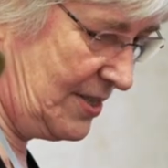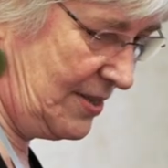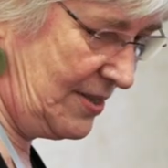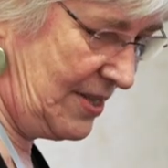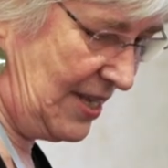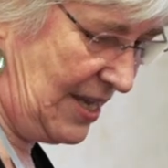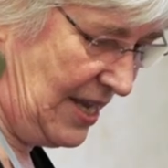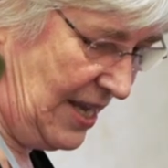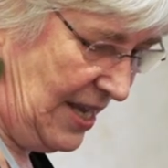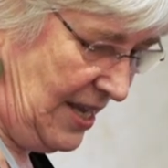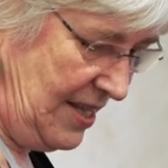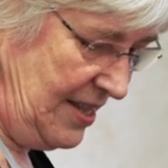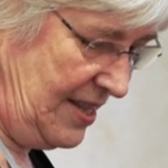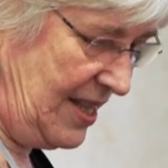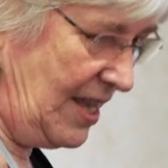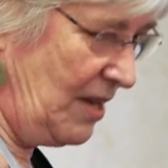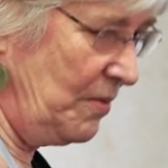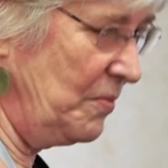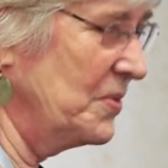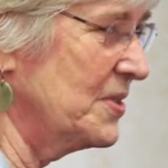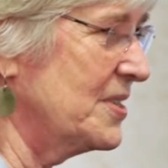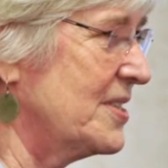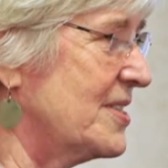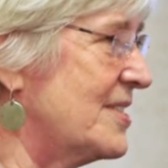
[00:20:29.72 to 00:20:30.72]
so th
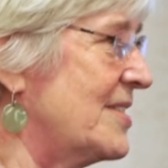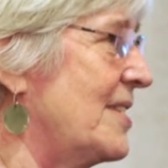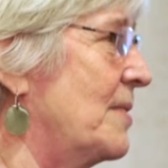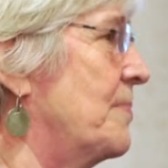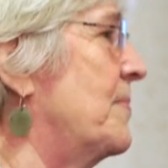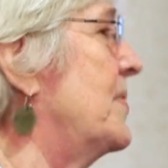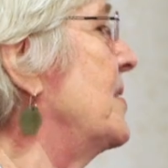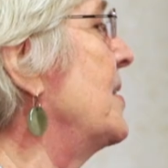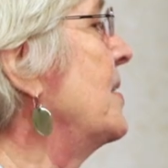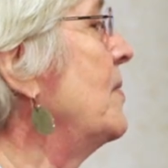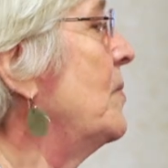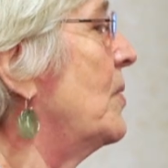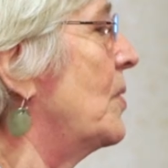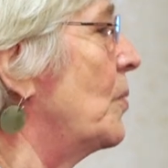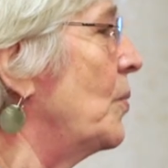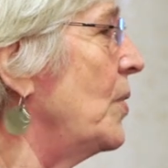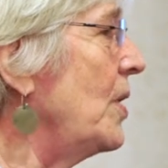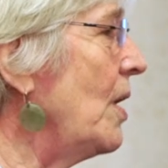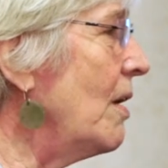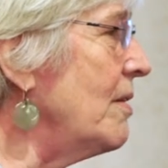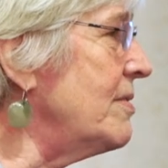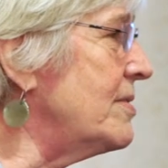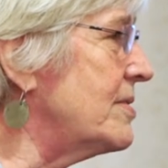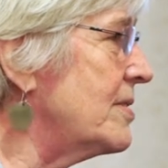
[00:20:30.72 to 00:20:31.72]
that was something that
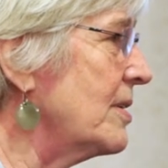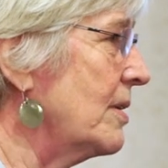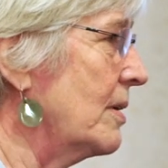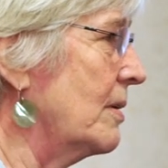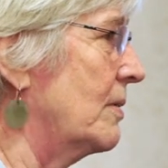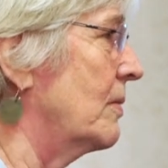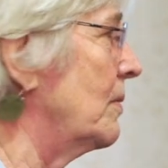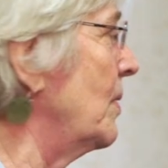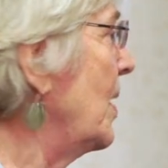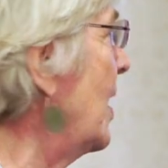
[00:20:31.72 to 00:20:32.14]
we also